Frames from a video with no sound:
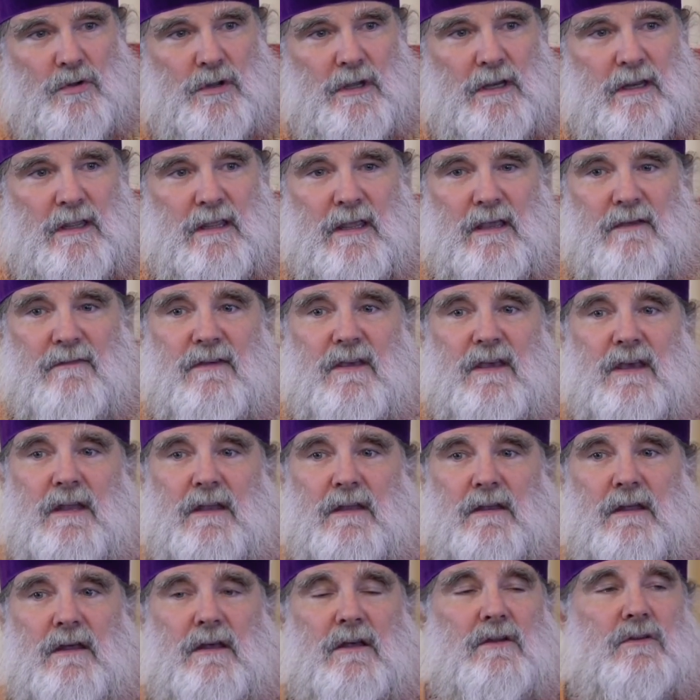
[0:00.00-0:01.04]
can give
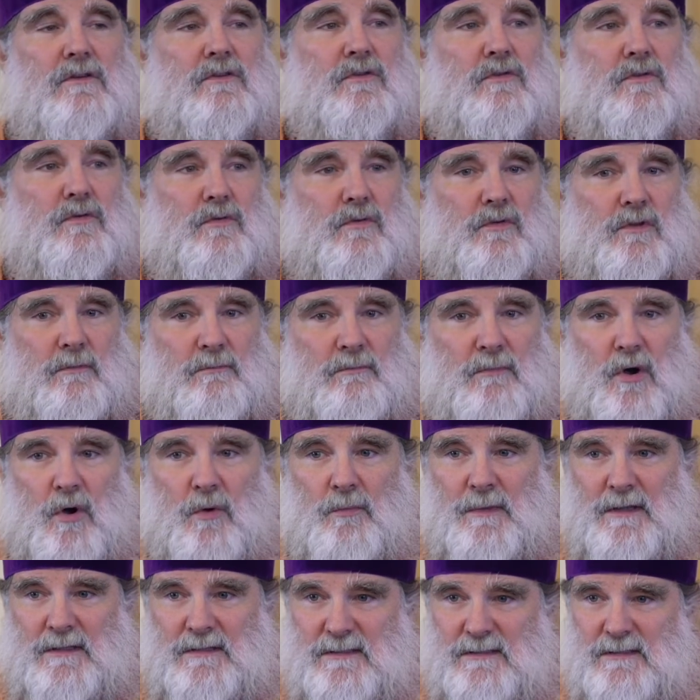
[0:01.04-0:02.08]
in to the
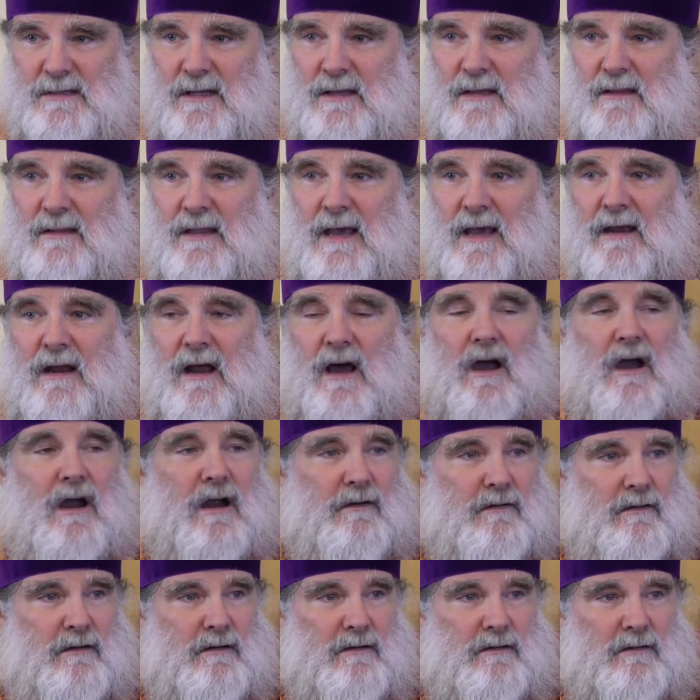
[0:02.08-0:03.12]
moments that
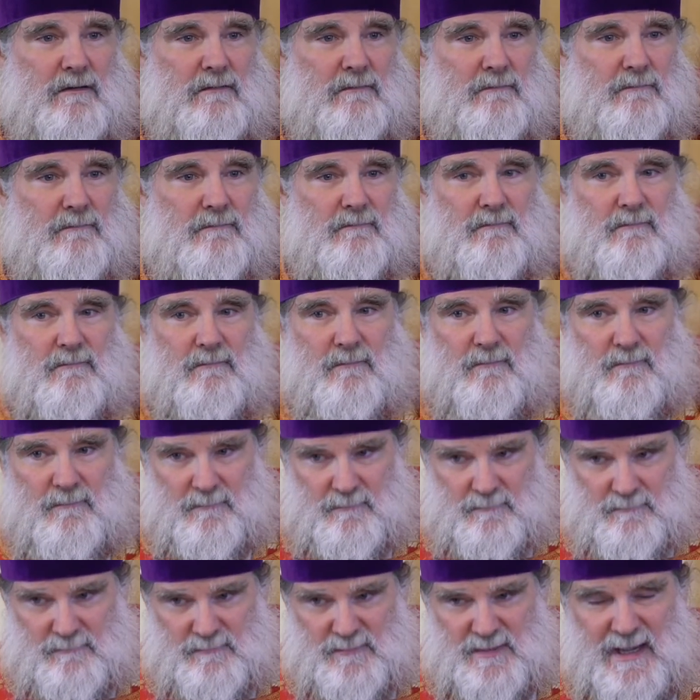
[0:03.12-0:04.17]
are
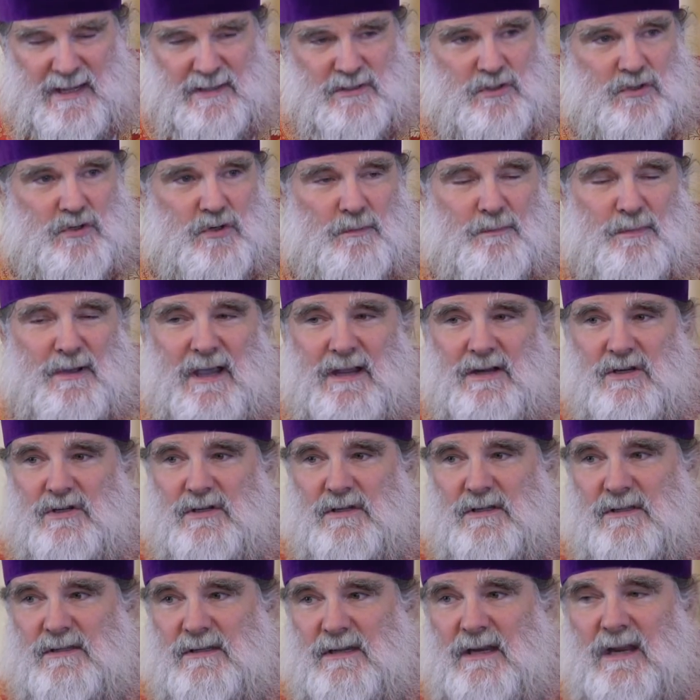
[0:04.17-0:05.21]
test your
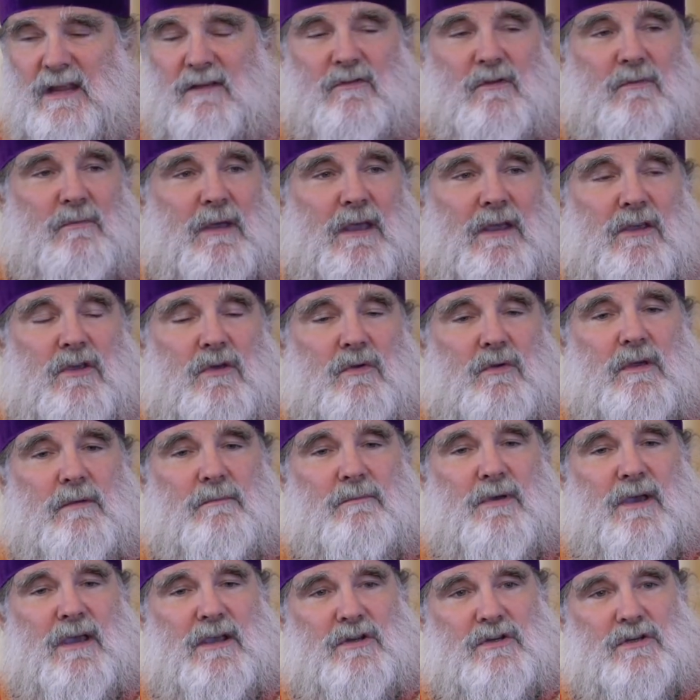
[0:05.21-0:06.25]
patience and even make you
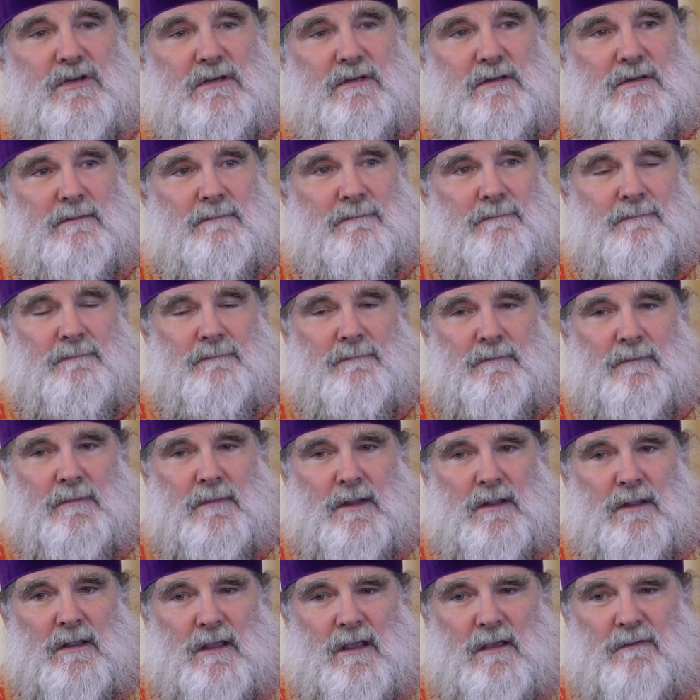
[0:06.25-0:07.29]
impatient.
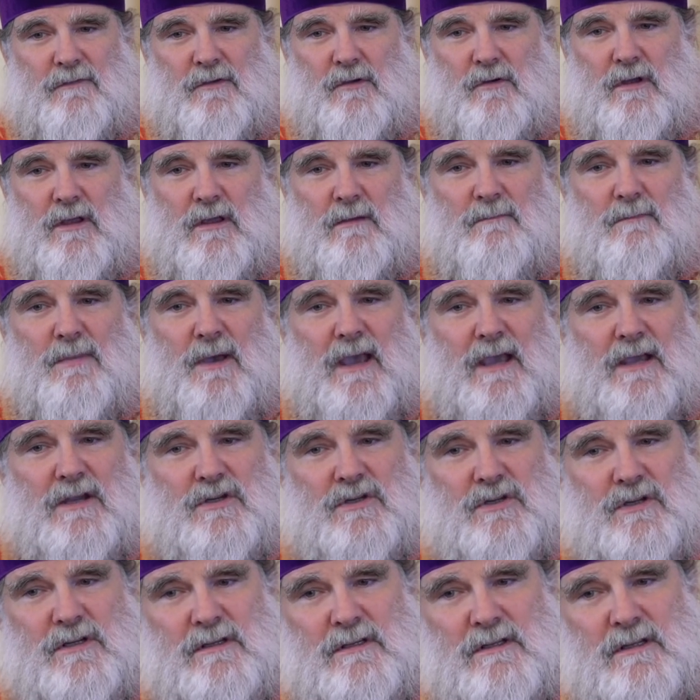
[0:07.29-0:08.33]
If you're
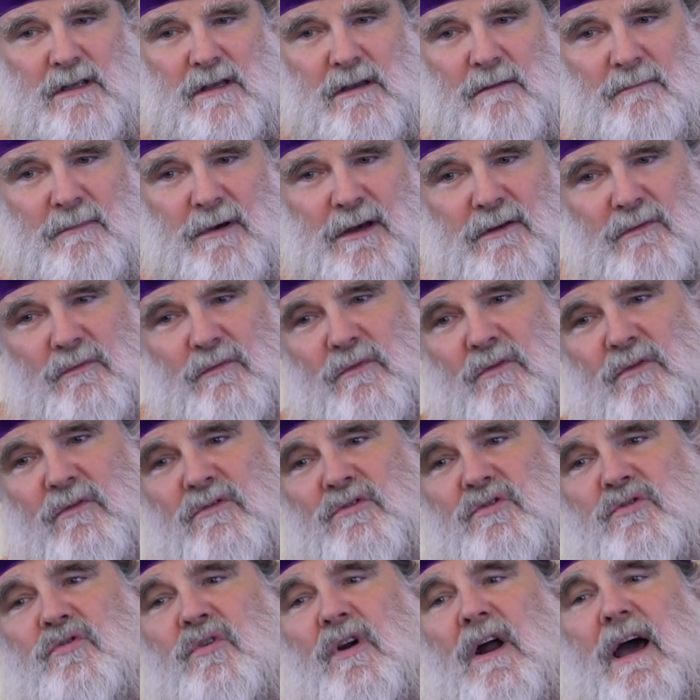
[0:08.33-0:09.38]
impatient but
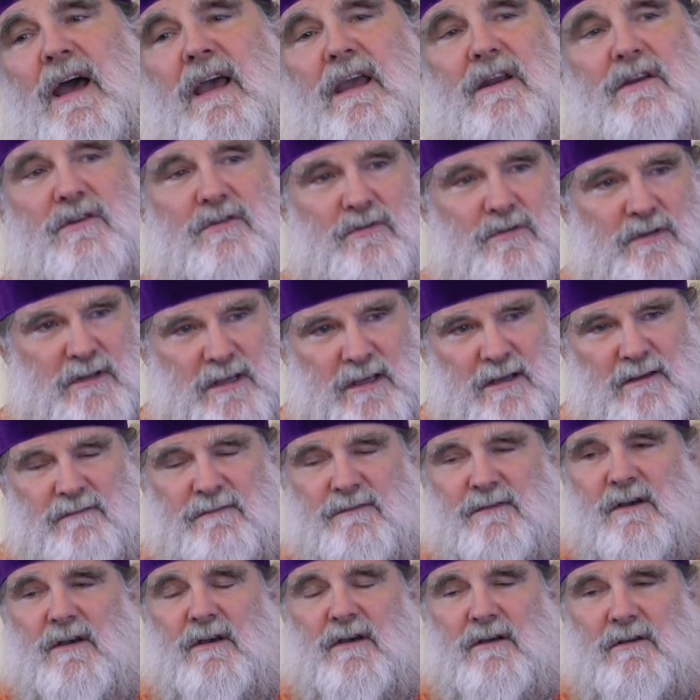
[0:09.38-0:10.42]
trying to
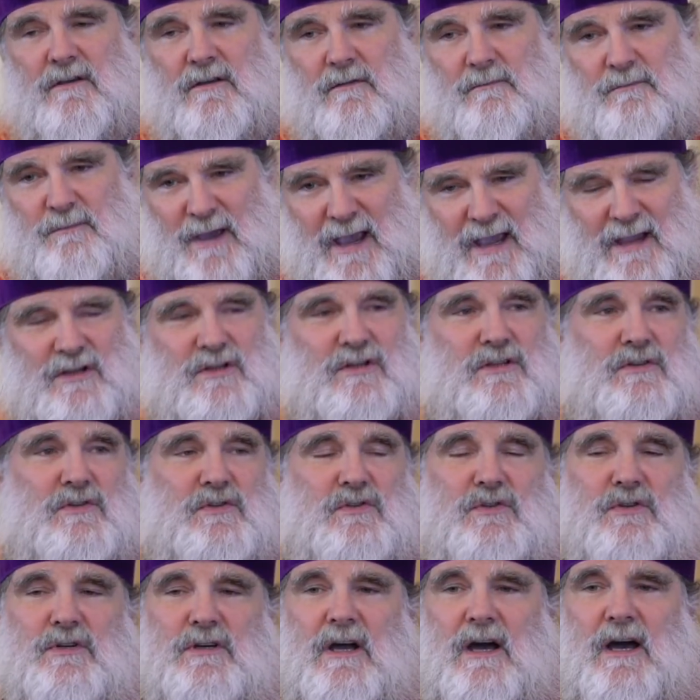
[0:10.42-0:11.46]
give patience
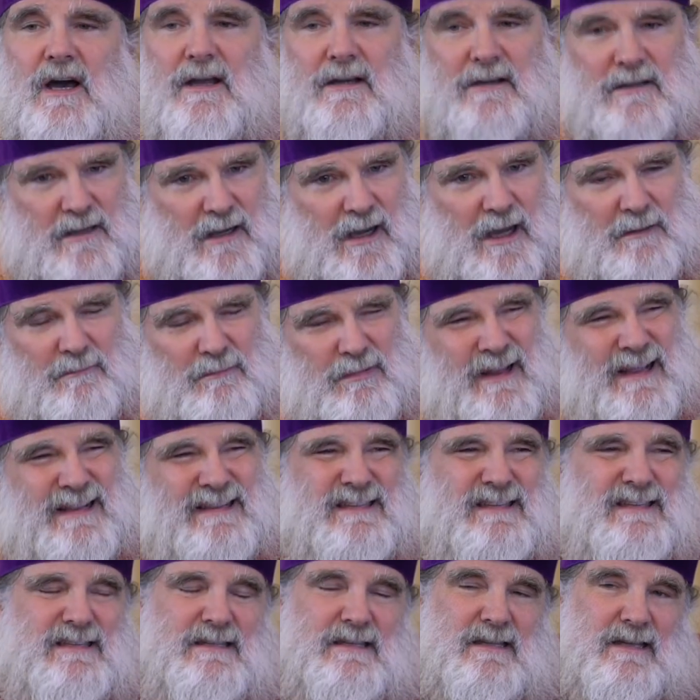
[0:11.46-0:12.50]
to God, God
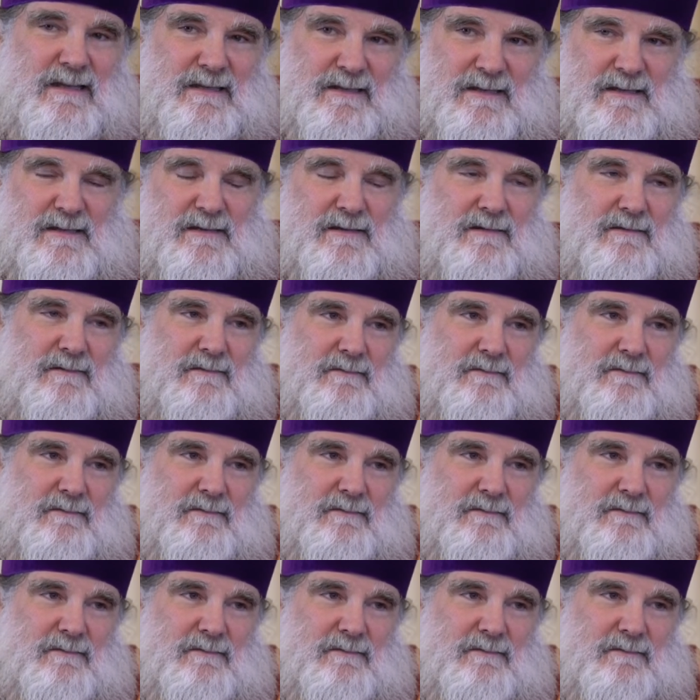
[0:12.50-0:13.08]
blesses this.